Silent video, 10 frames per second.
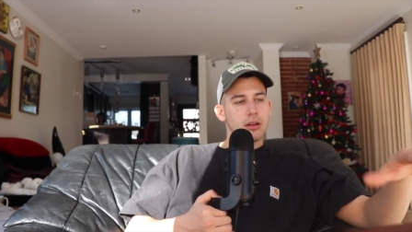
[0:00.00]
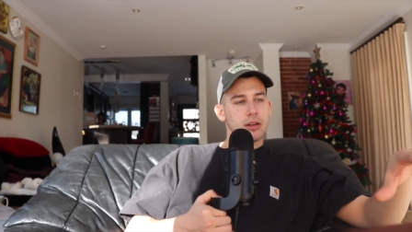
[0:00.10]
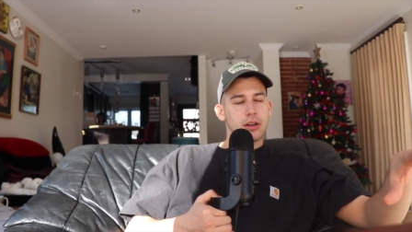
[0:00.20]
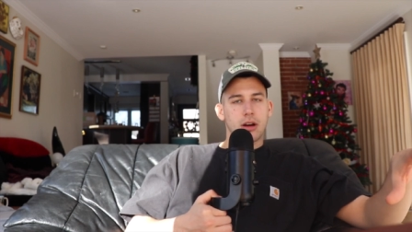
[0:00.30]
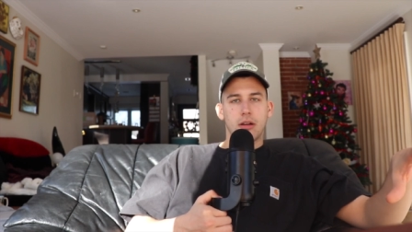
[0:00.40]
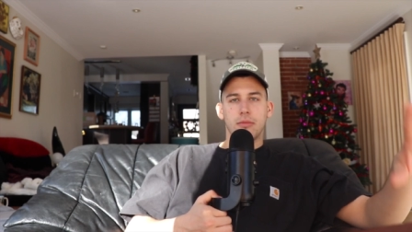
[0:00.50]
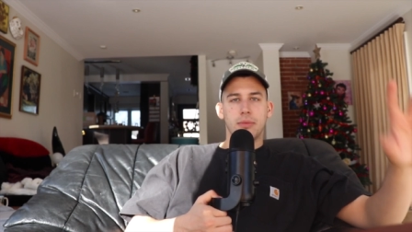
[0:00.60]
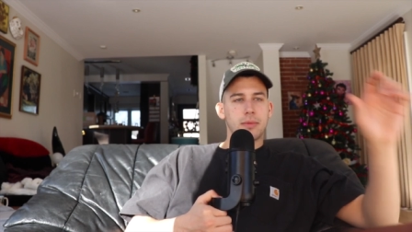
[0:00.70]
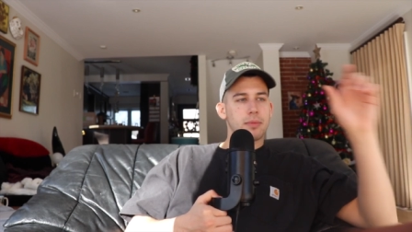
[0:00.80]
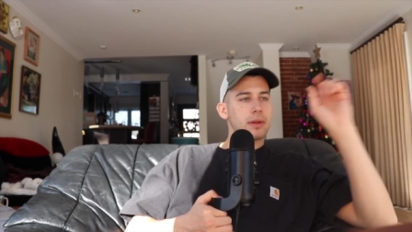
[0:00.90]
You know,
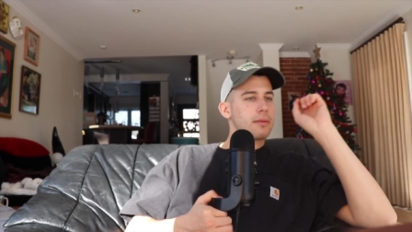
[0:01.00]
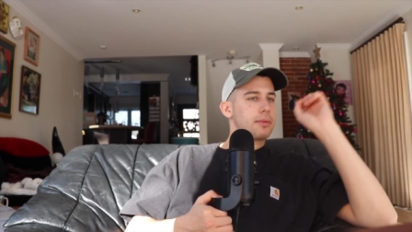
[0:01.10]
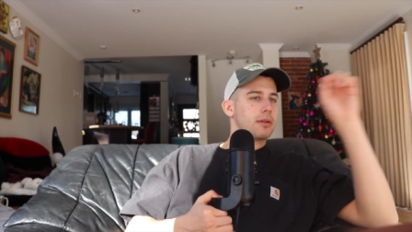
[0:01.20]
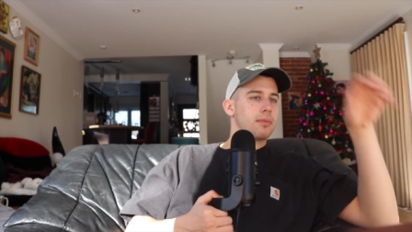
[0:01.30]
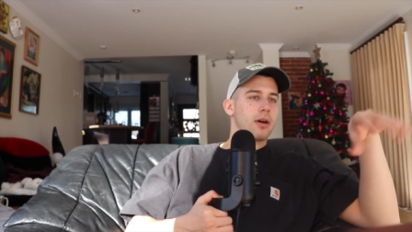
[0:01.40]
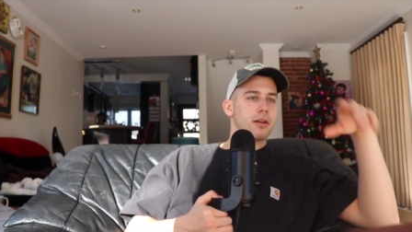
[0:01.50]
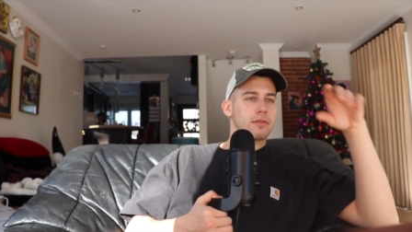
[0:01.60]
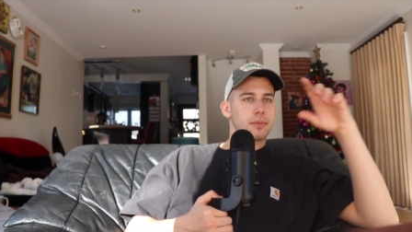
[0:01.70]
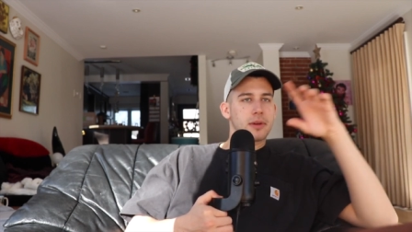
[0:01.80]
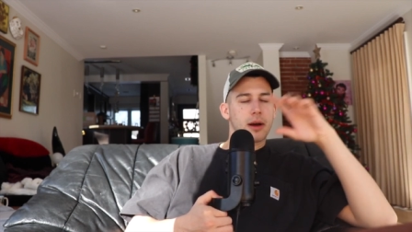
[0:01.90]
people playing beer pong,
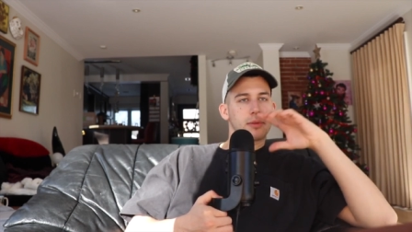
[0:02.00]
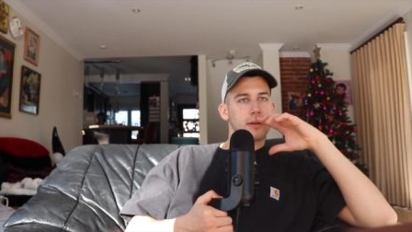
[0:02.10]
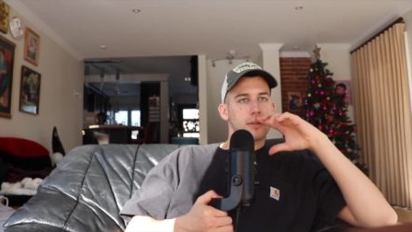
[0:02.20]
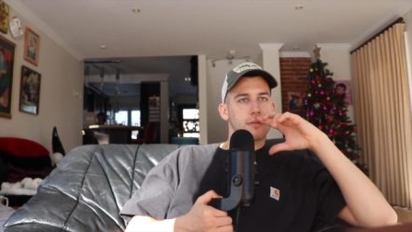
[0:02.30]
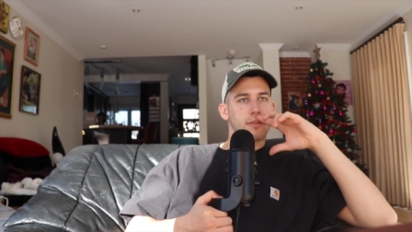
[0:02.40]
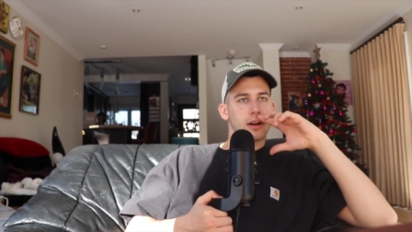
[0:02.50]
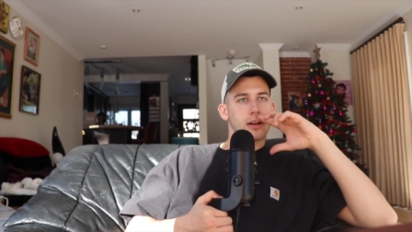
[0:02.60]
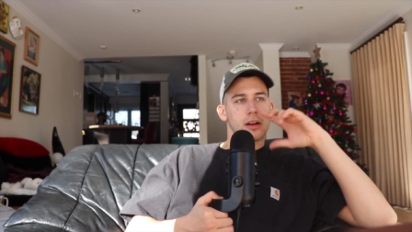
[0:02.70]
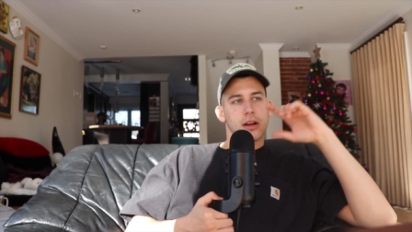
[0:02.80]
flip cup, whatever the fuck.